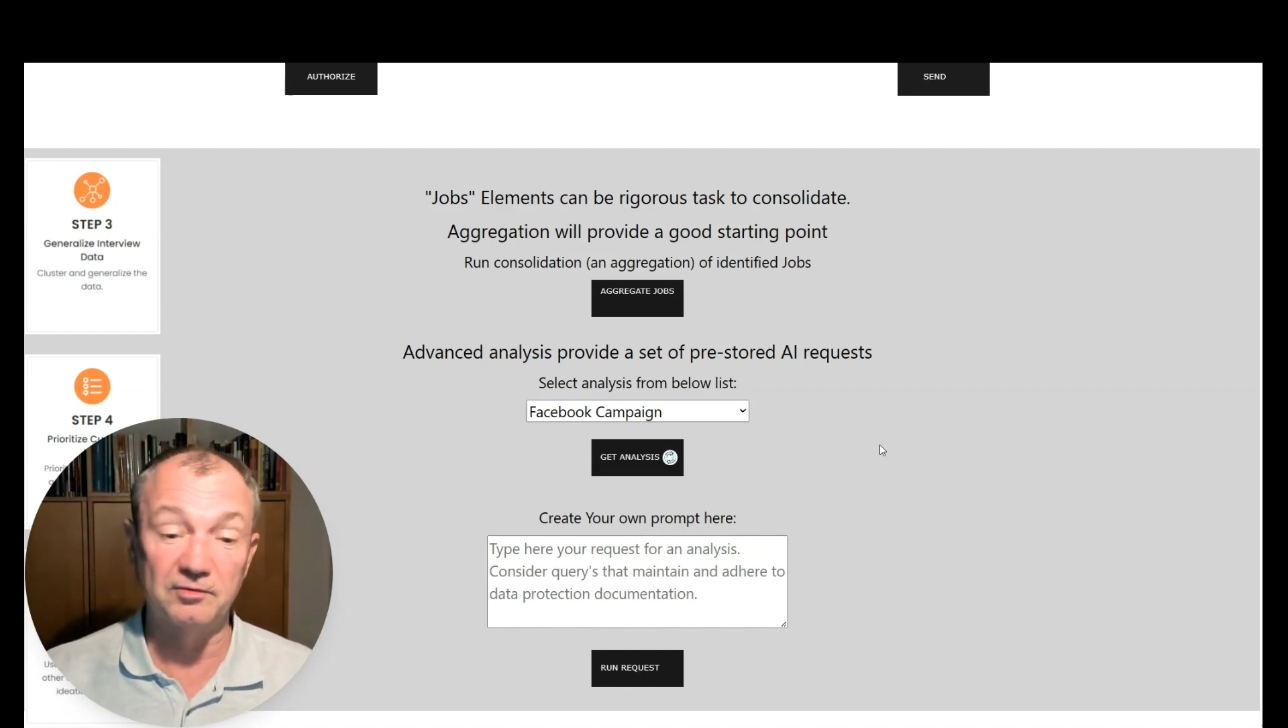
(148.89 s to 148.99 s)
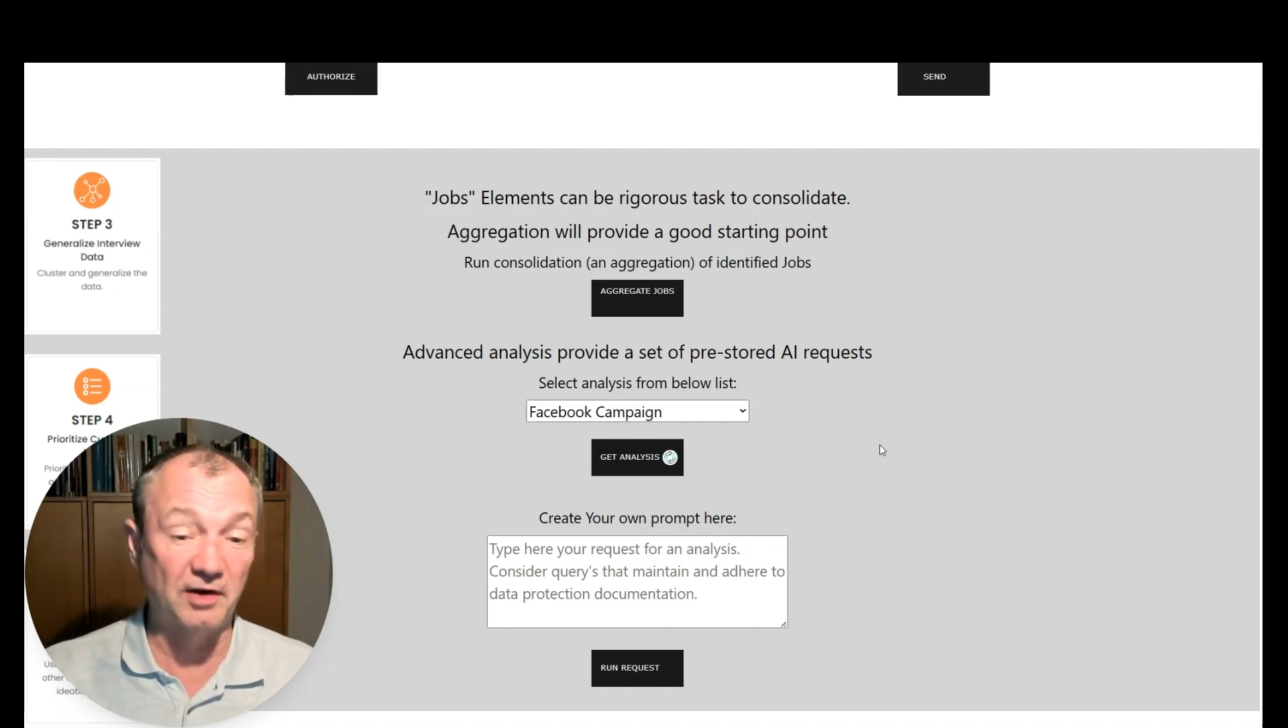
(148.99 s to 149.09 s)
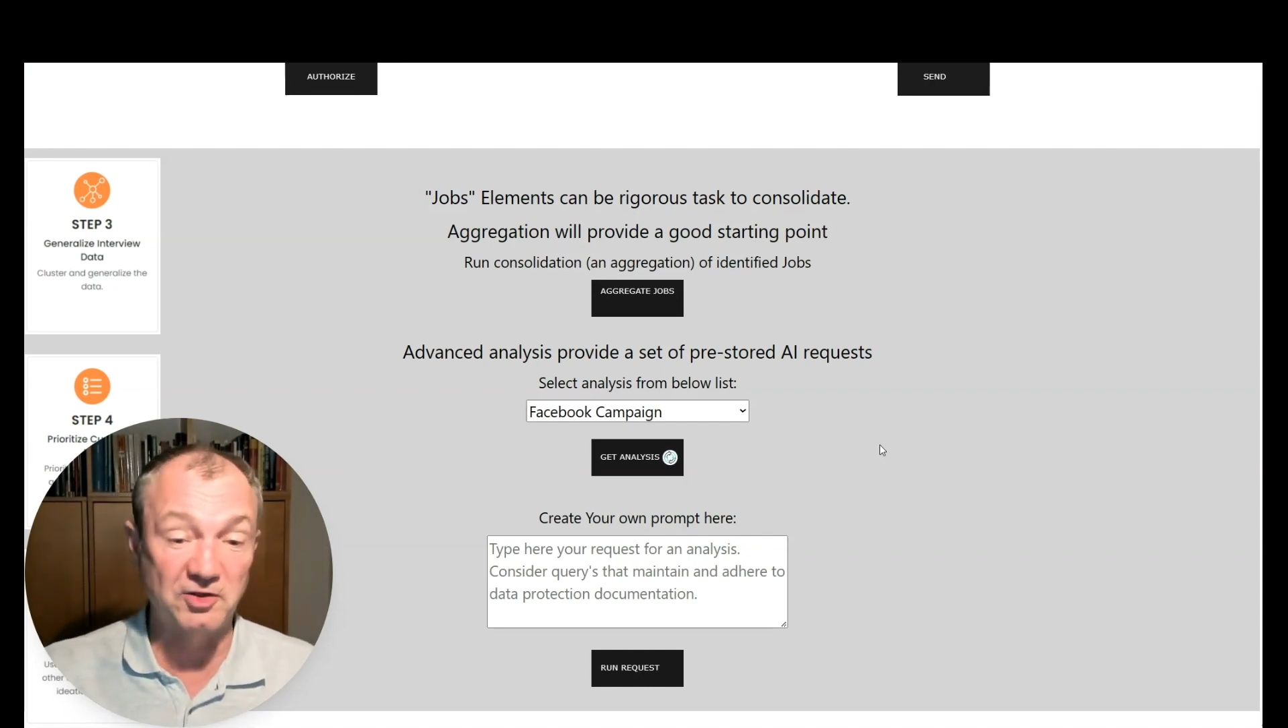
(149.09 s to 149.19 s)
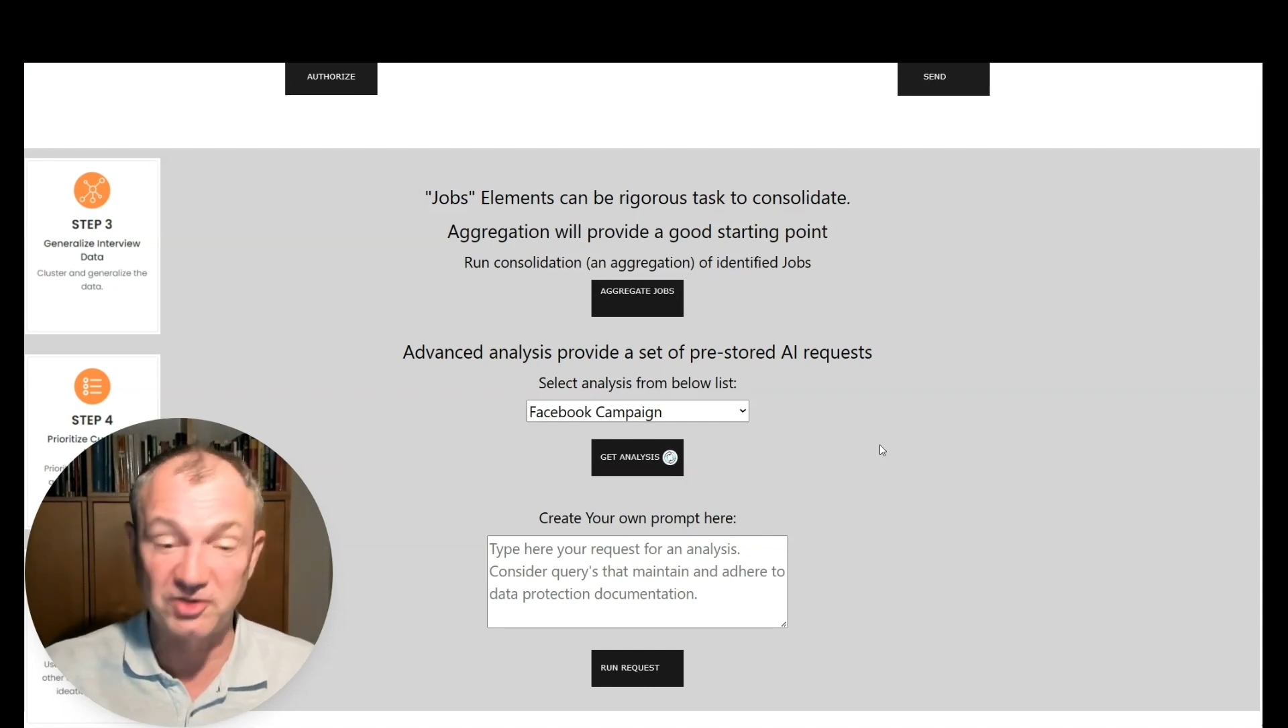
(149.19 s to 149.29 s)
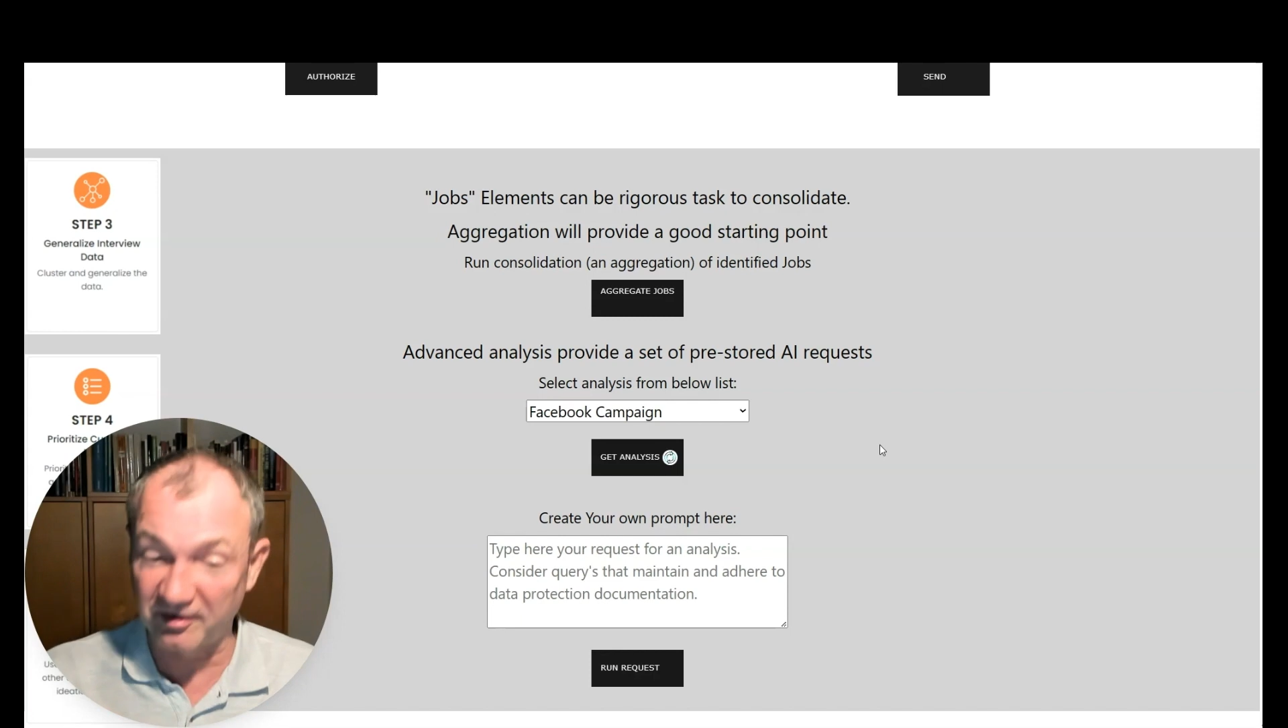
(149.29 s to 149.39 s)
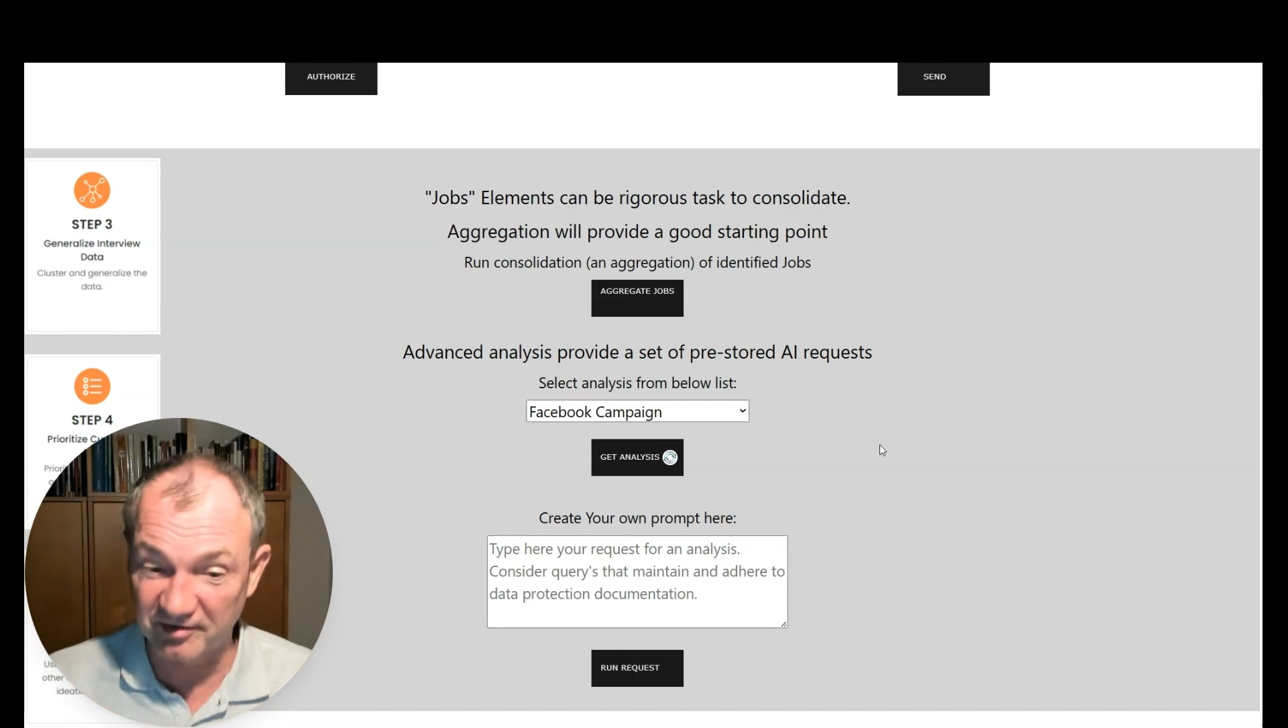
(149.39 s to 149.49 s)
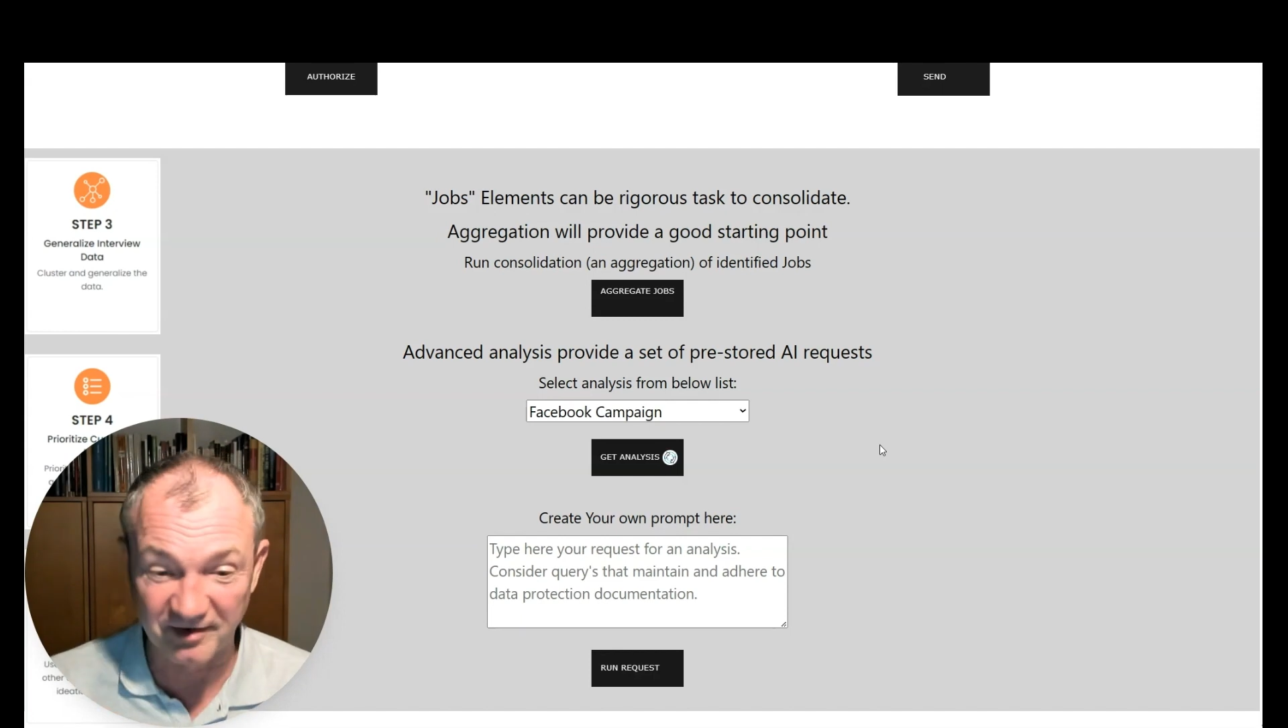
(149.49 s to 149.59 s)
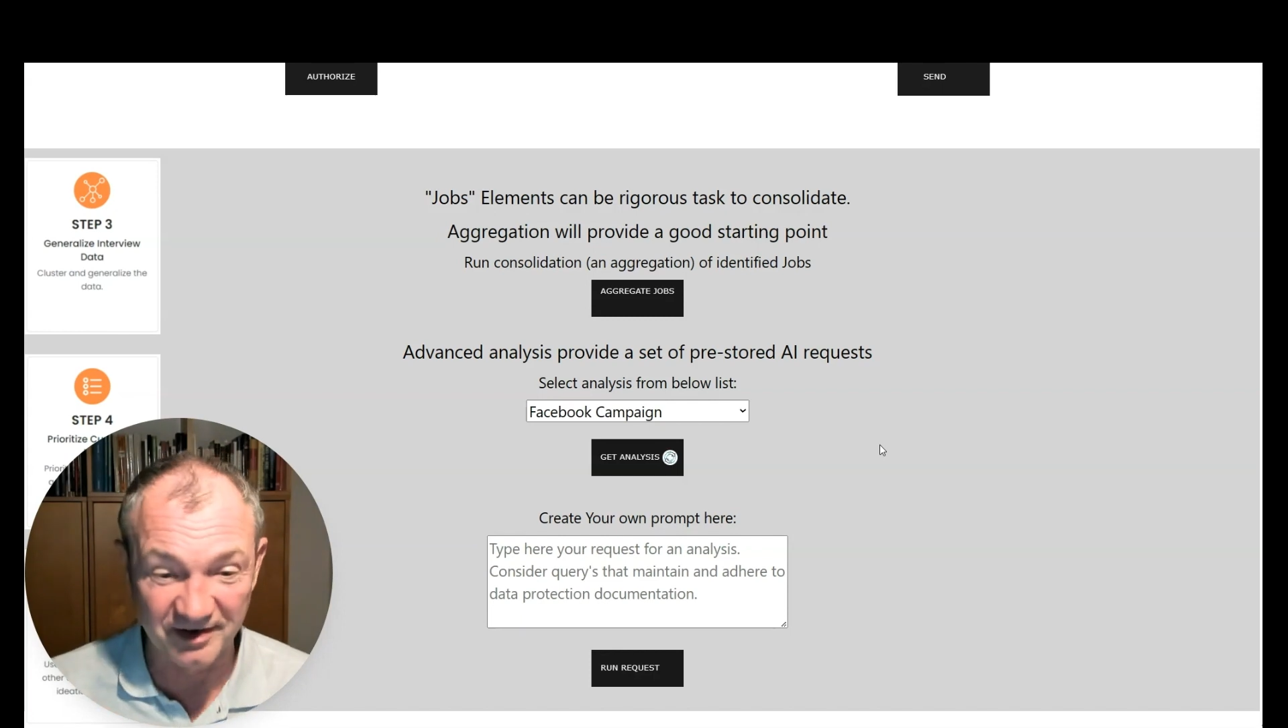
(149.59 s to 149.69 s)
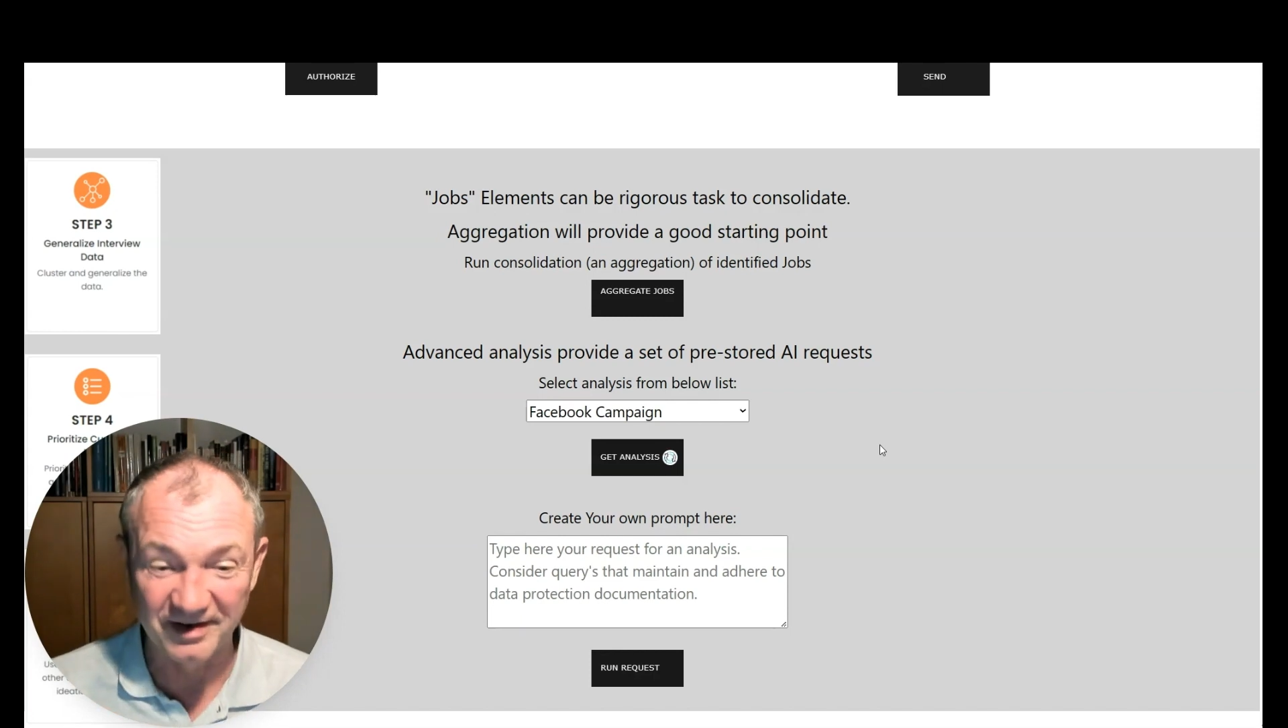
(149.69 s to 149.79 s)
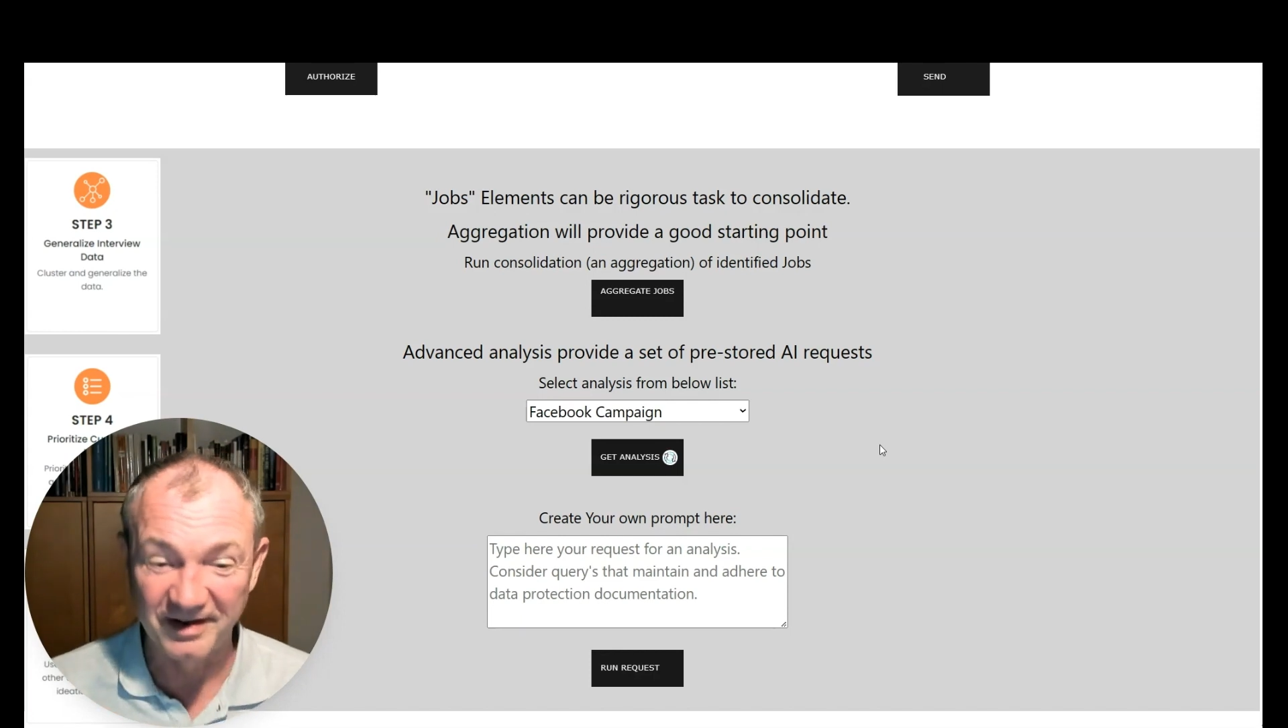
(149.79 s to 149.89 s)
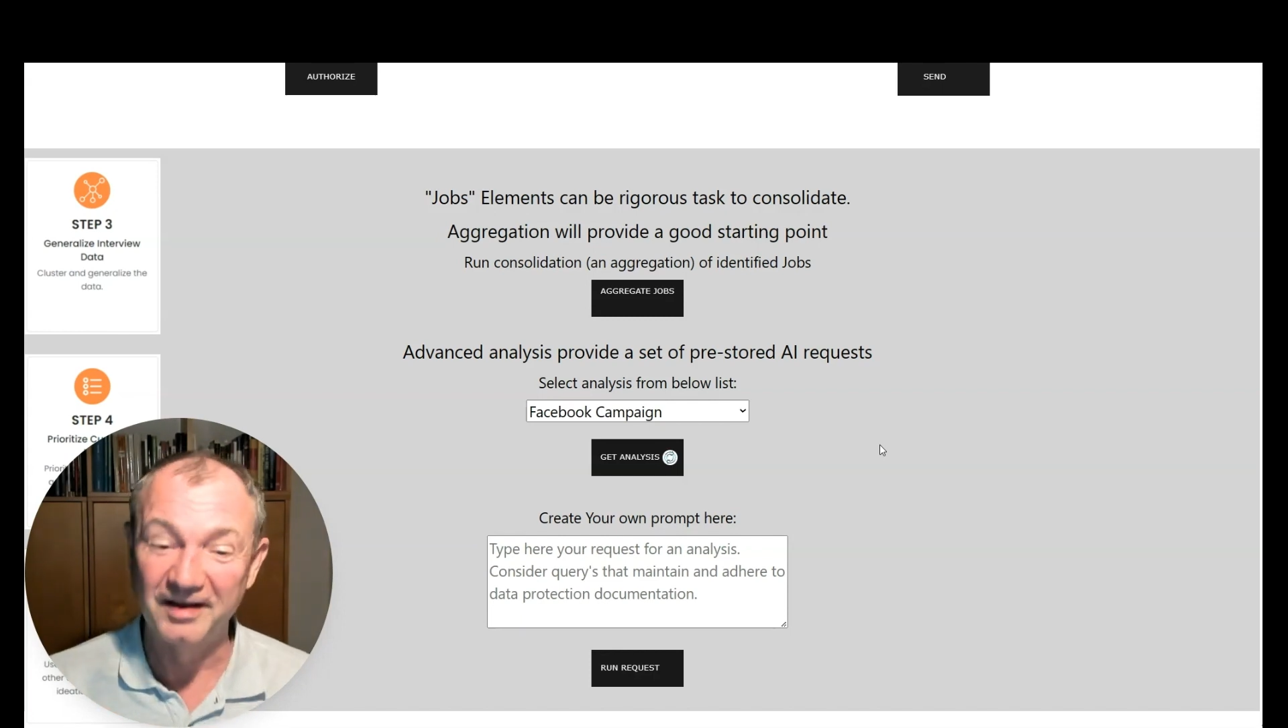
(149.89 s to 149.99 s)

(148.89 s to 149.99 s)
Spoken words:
digest it,